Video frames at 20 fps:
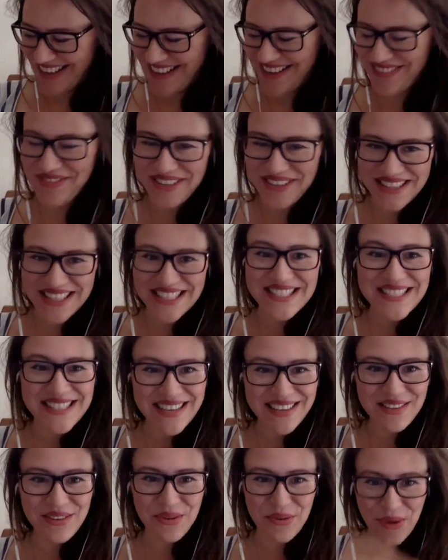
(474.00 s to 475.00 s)
With the
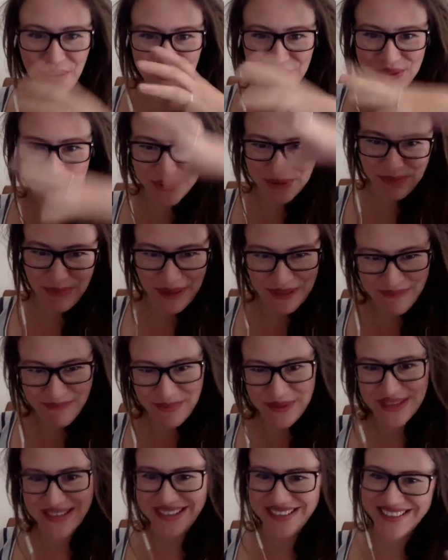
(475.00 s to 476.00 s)
sun, you want to spend
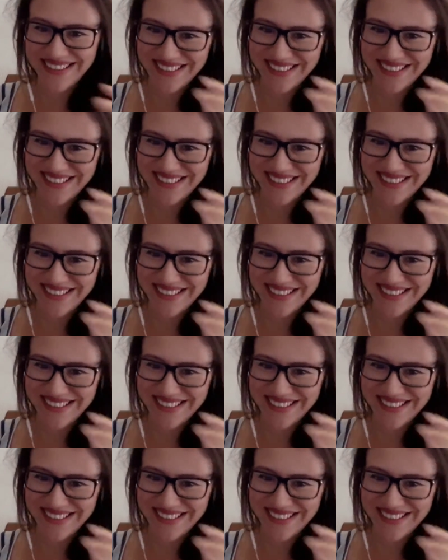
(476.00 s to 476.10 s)
big.